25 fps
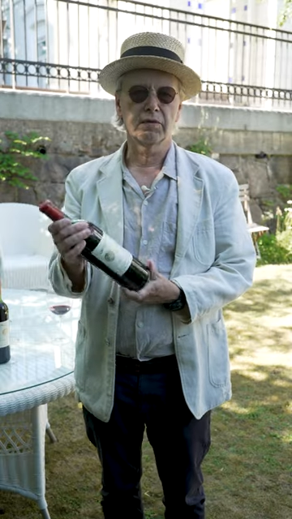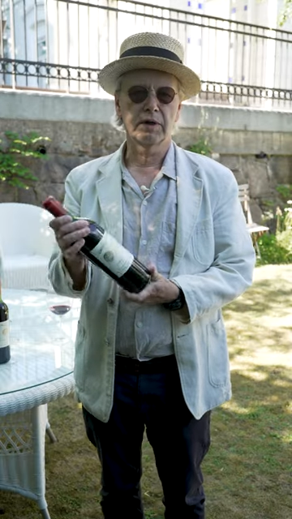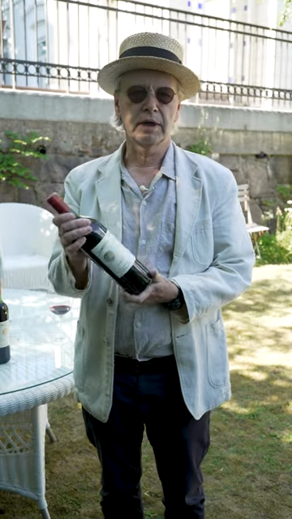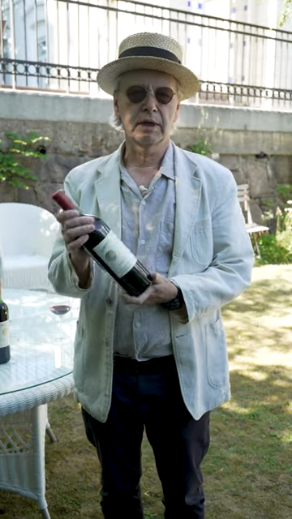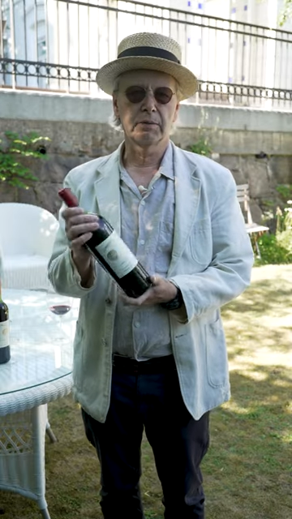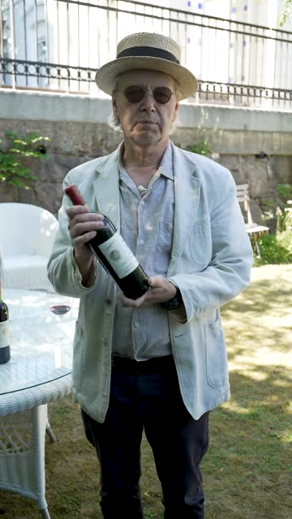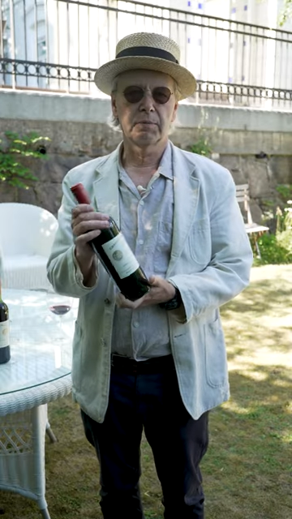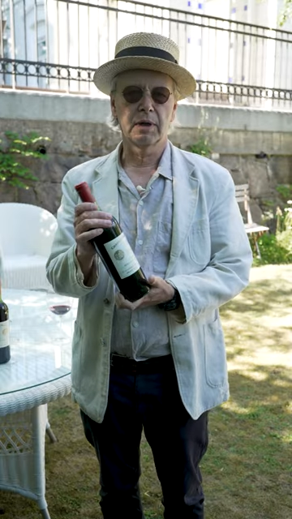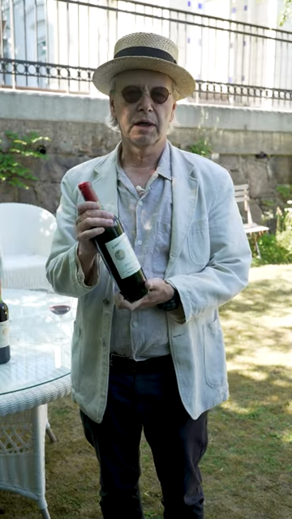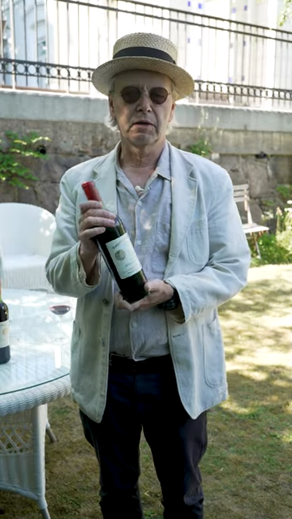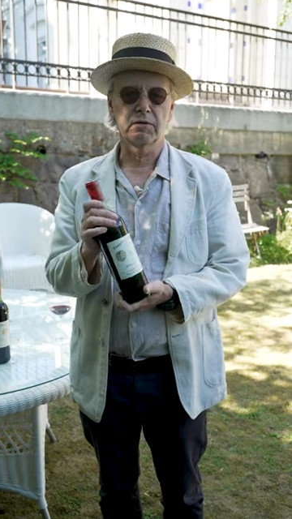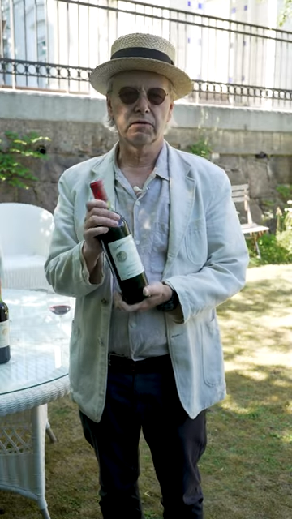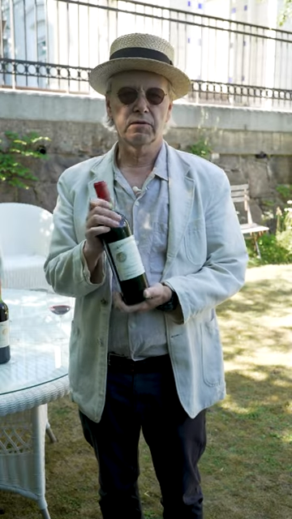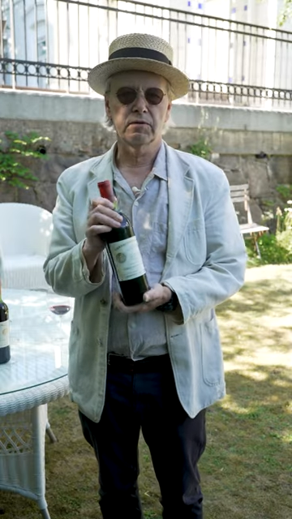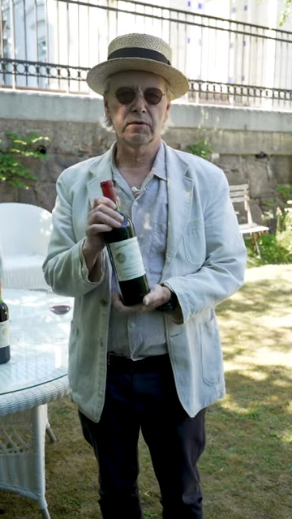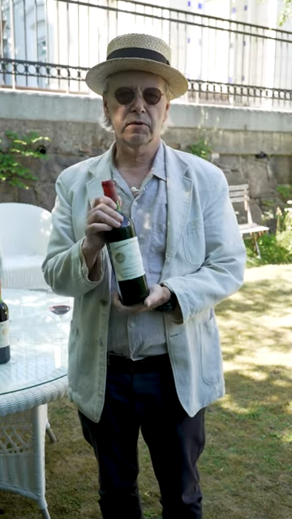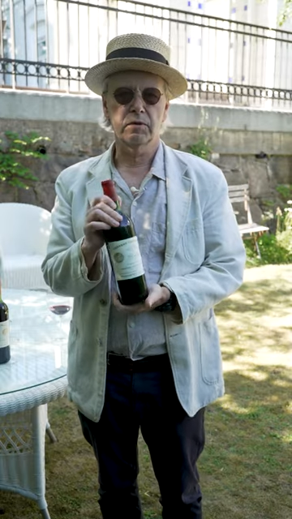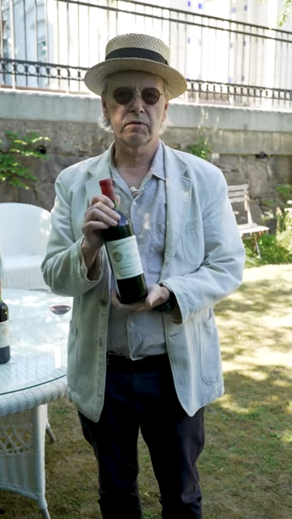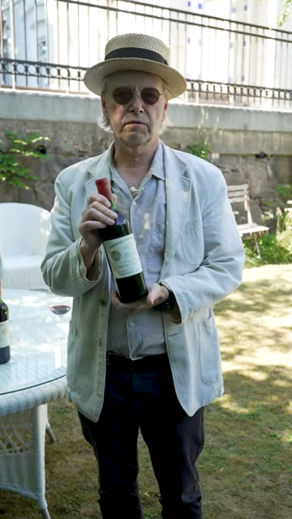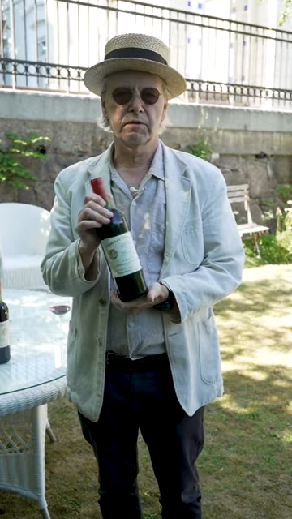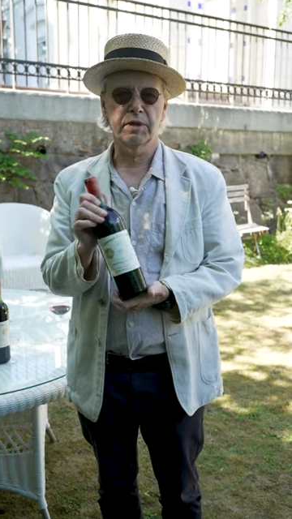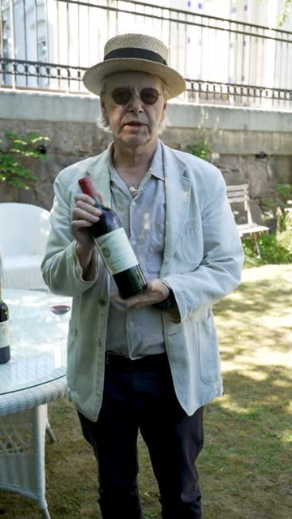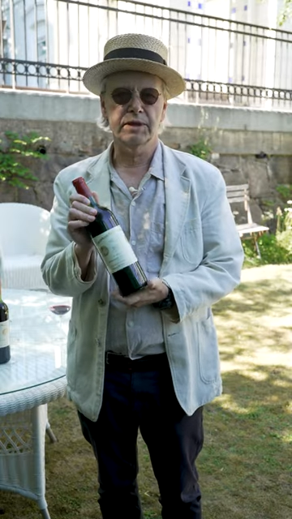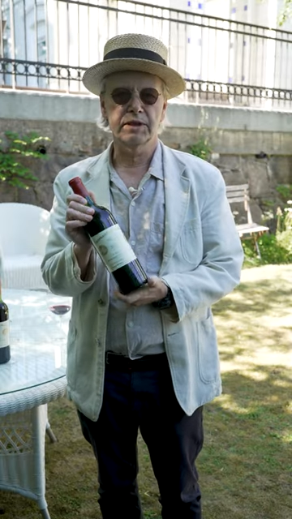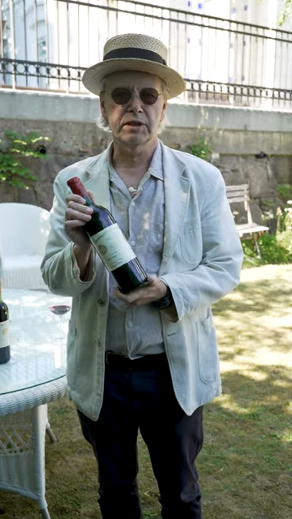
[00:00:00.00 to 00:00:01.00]
very powerful,
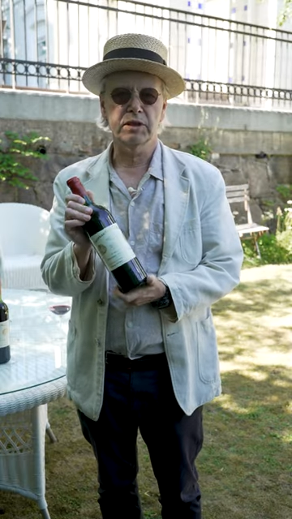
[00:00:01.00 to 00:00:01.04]
very